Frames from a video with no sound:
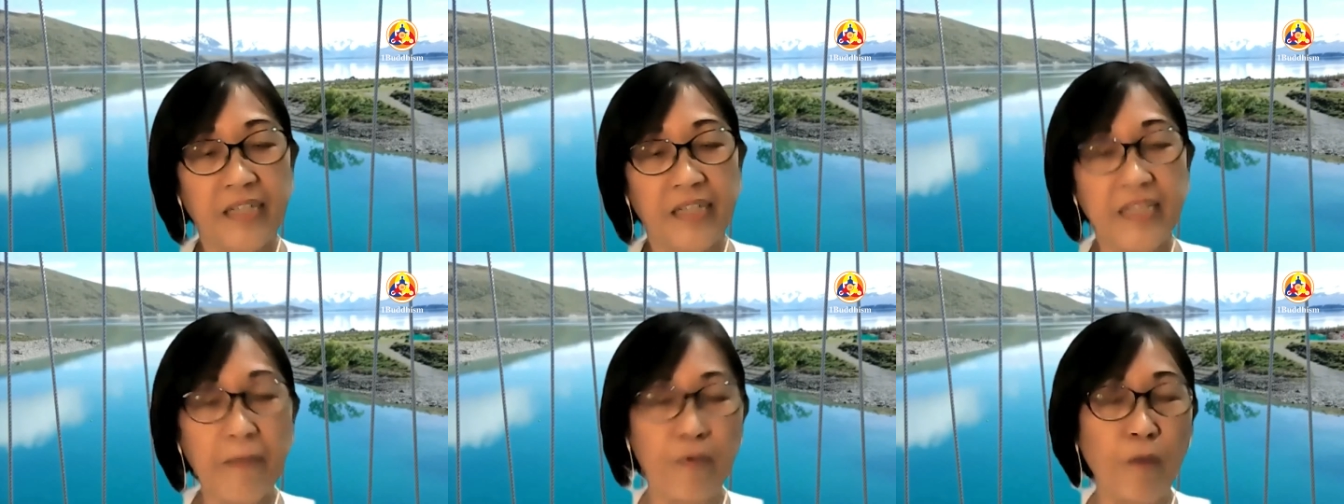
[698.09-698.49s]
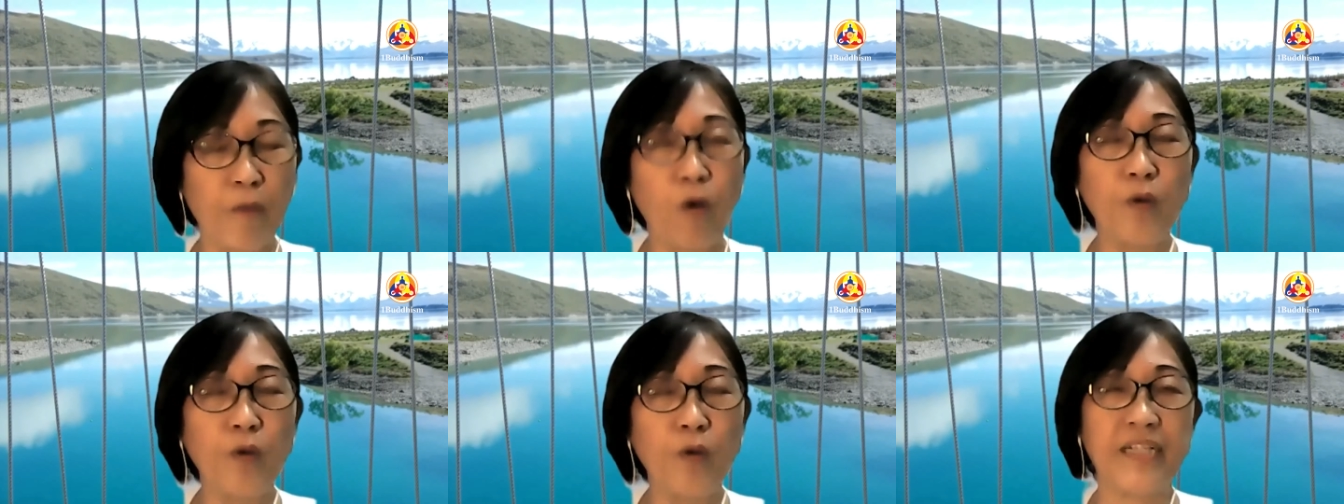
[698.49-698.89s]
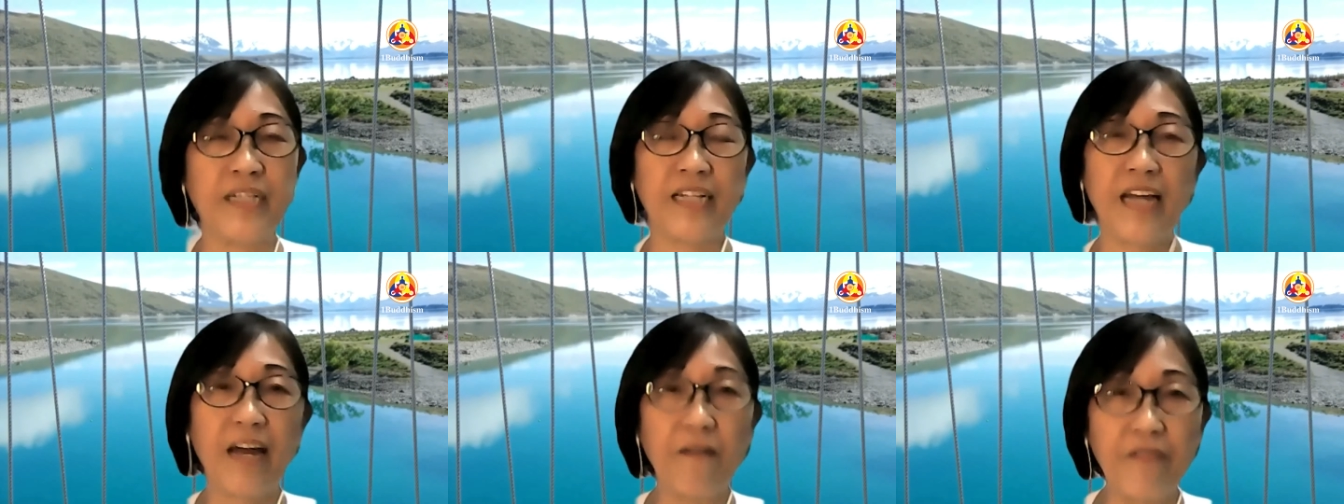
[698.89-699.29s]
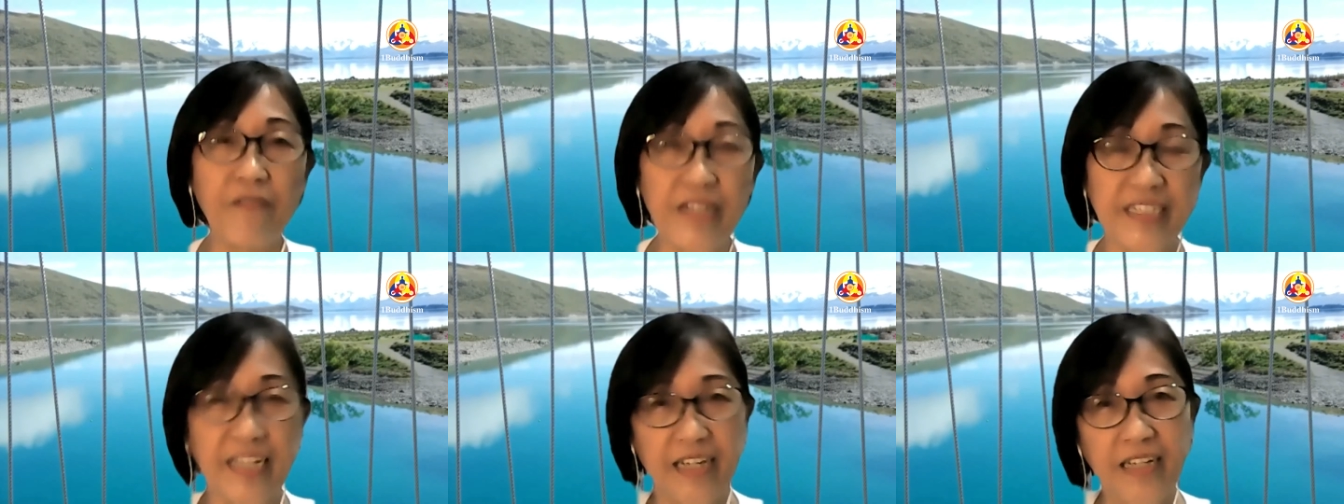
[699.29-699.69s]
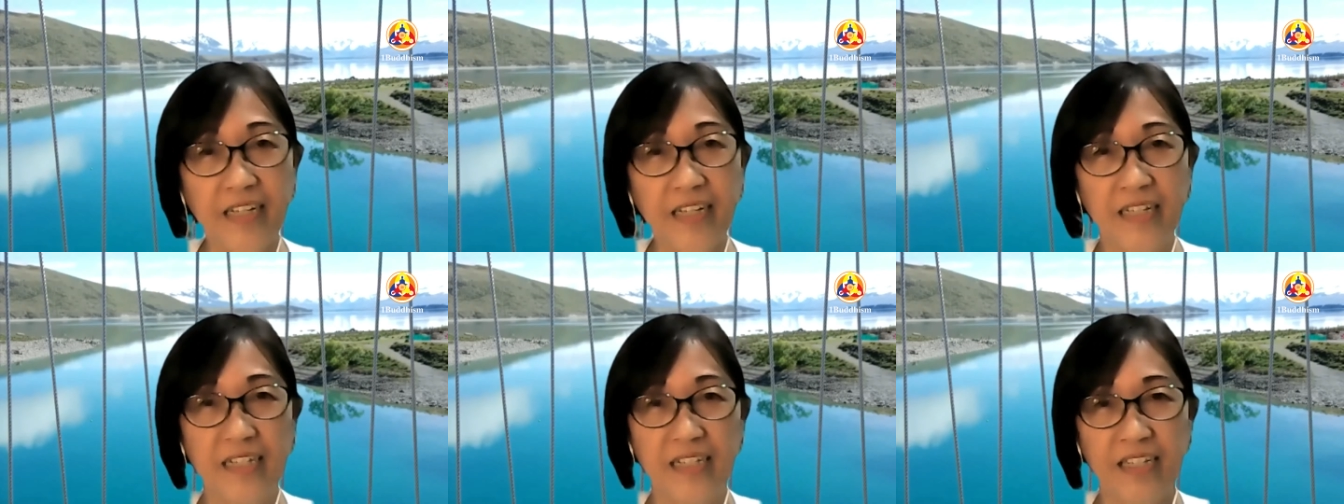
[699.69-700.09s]
They proposed that every day,
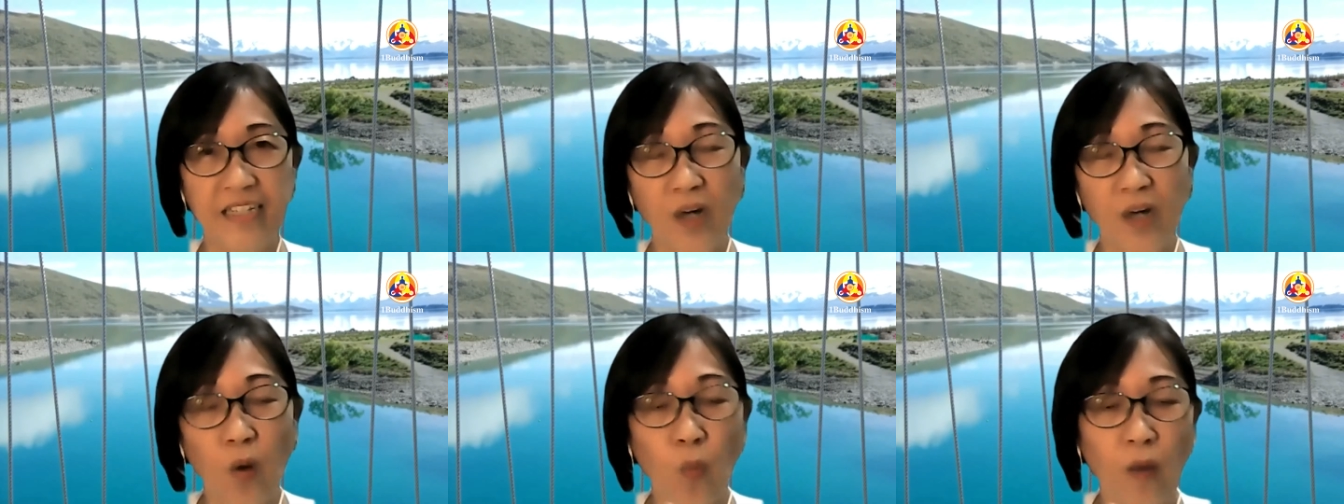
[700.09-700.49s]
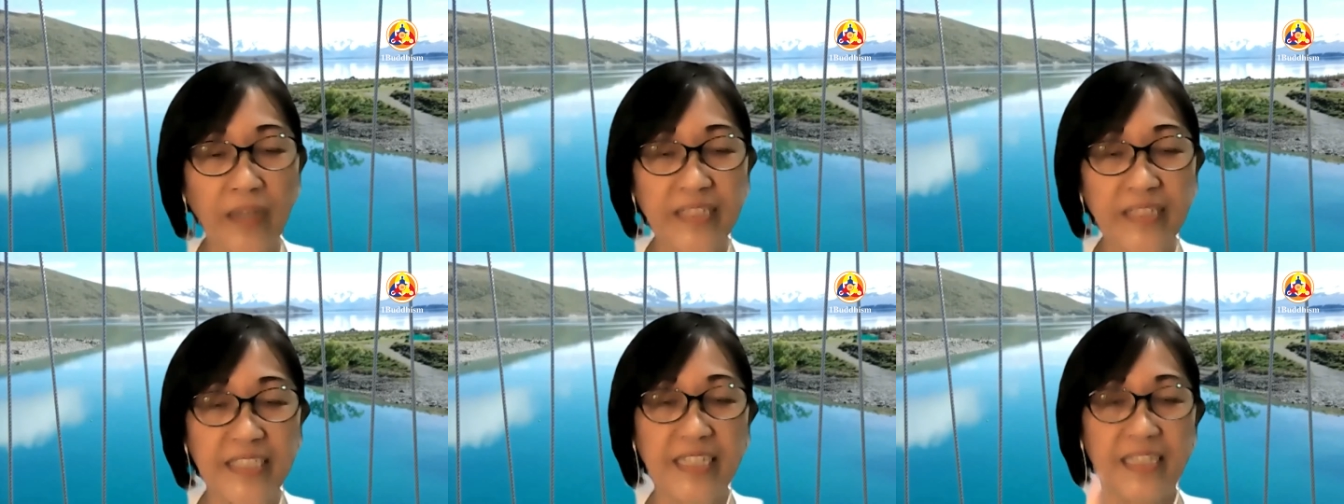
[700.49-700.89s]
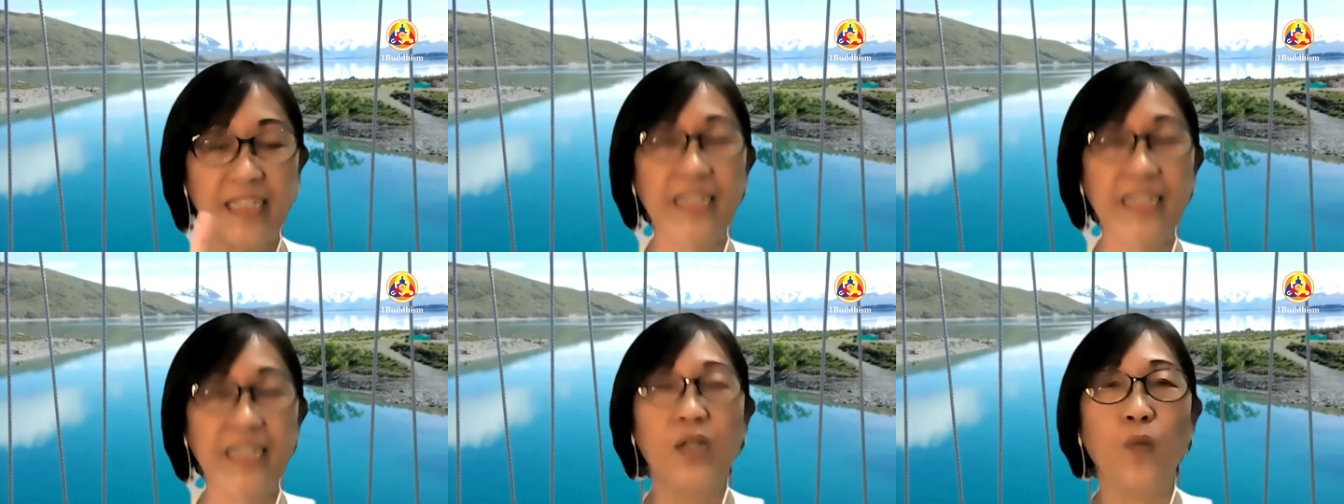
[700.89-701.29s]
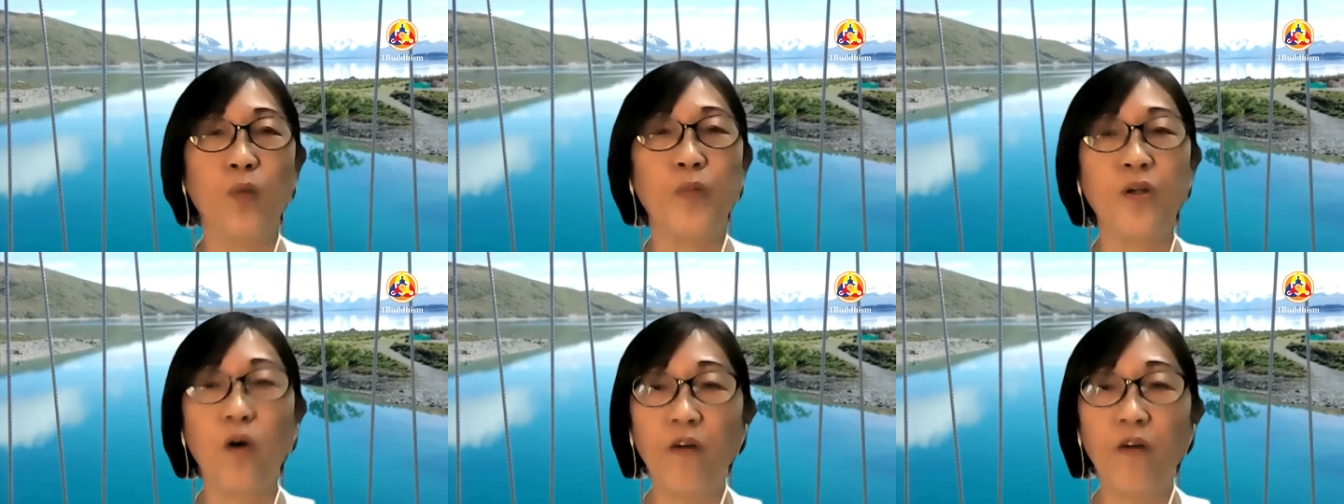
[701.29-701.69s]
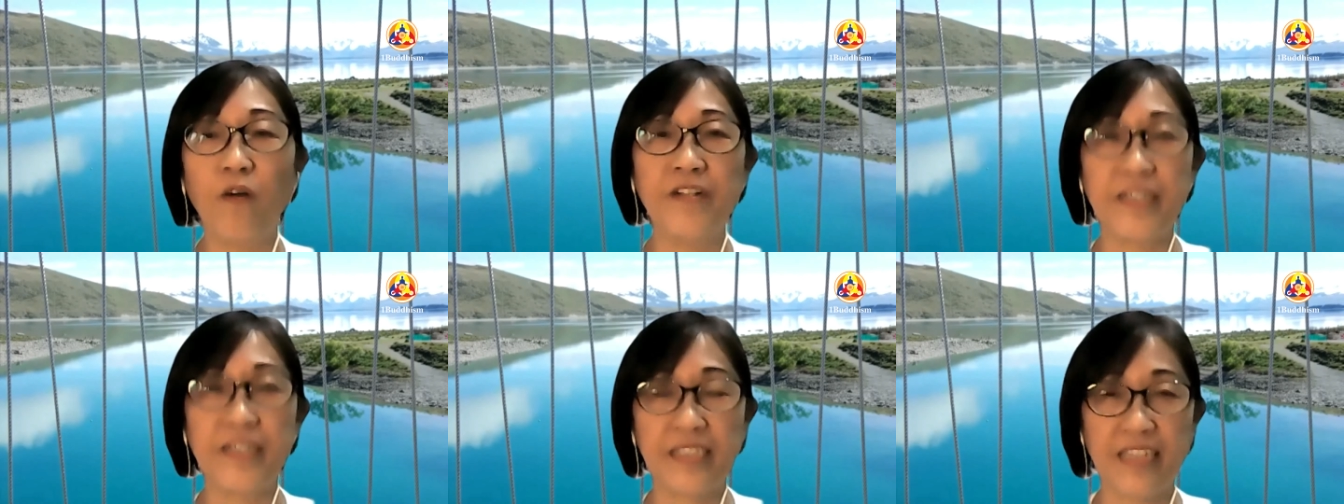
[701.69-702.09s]
1 deer would
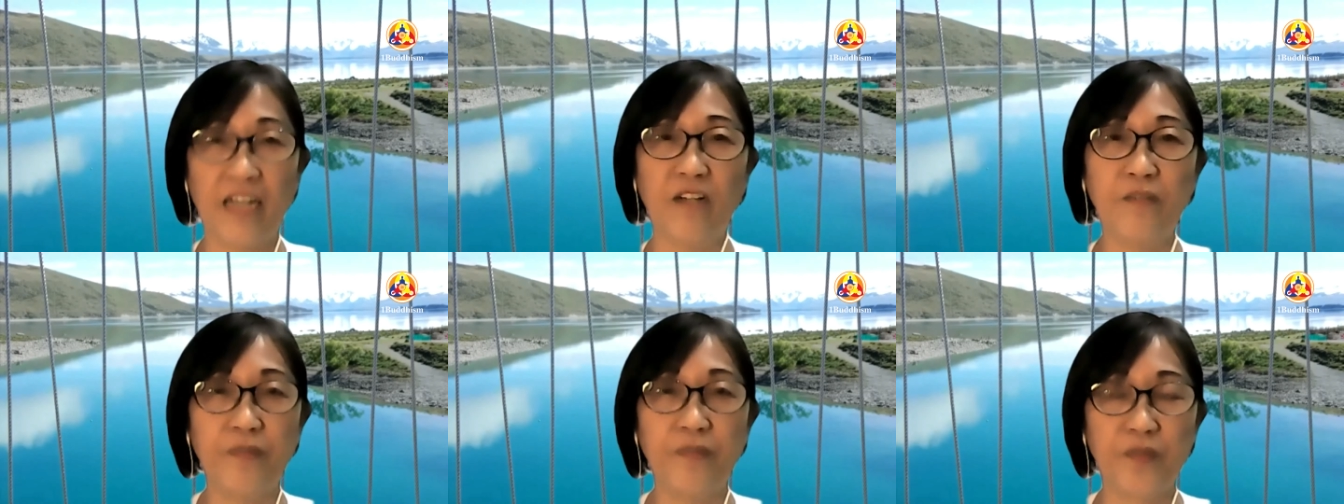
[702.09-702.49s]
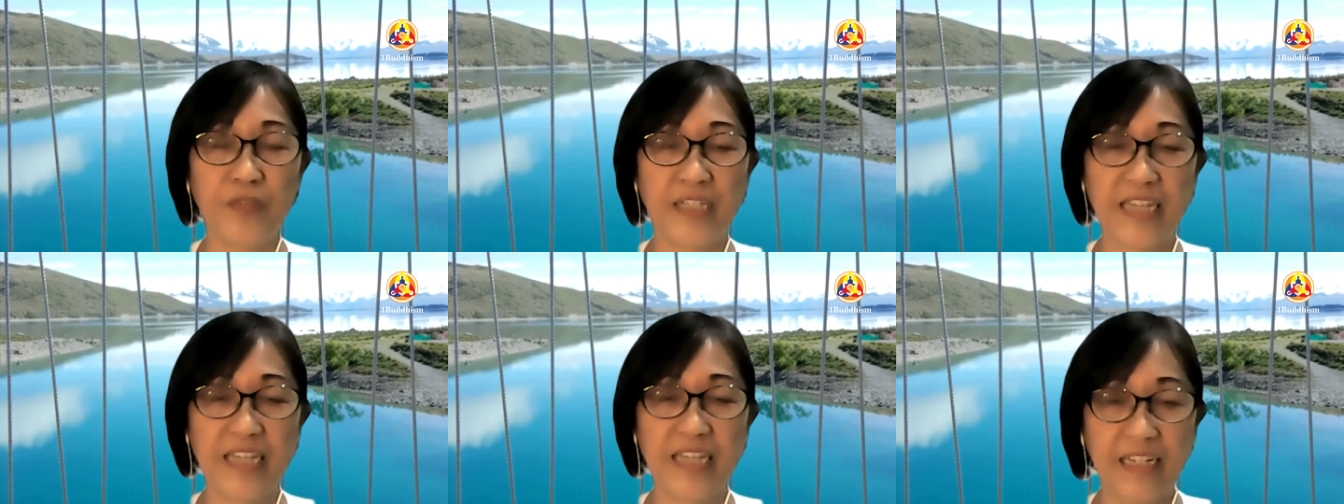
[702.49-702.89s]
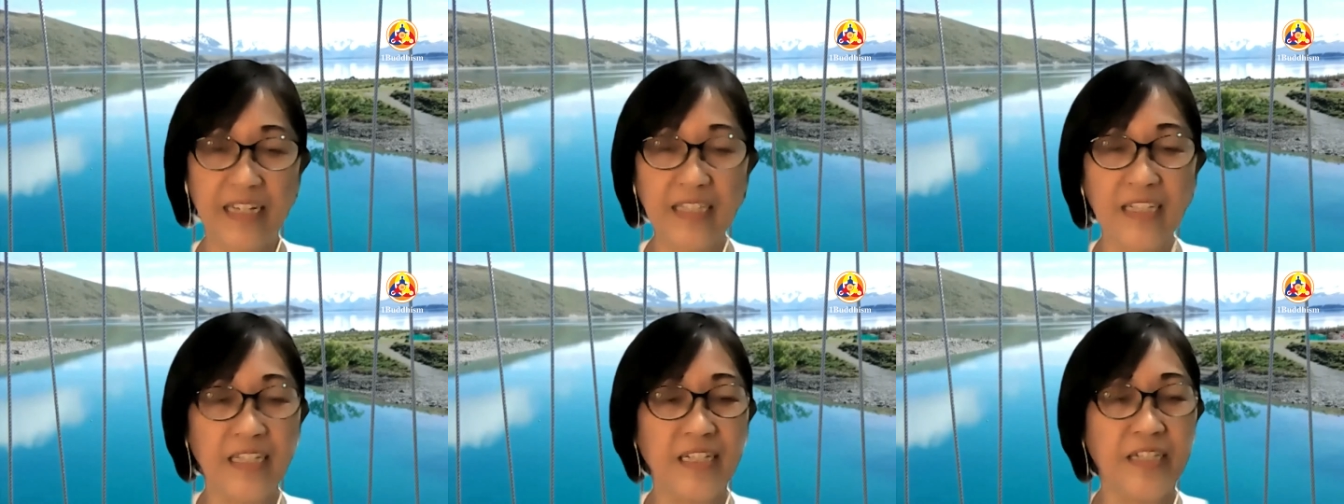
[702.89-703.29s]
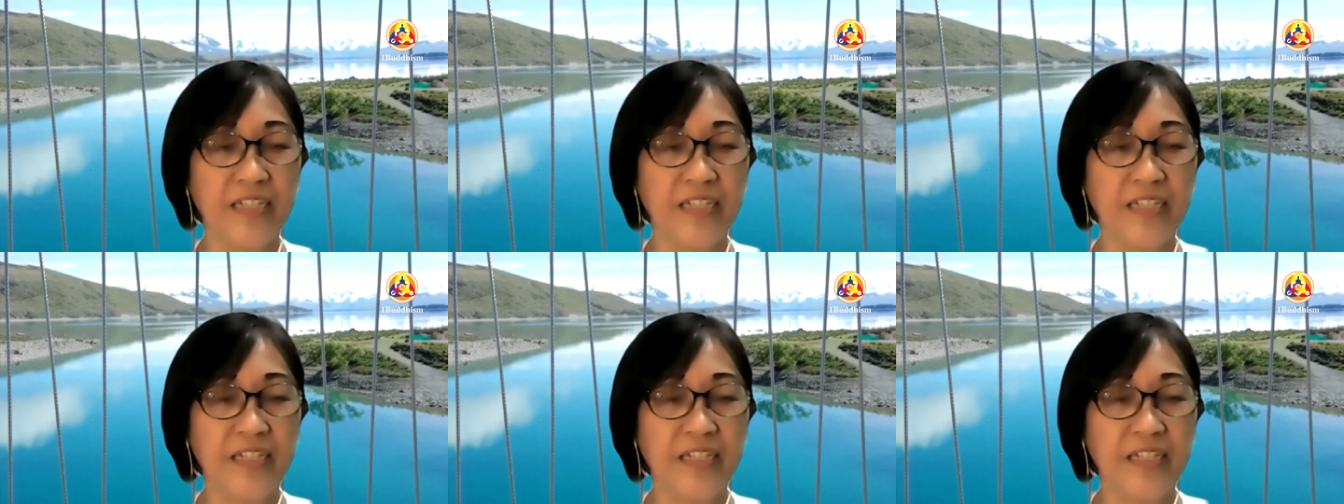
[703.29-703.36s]
offer itself to the king,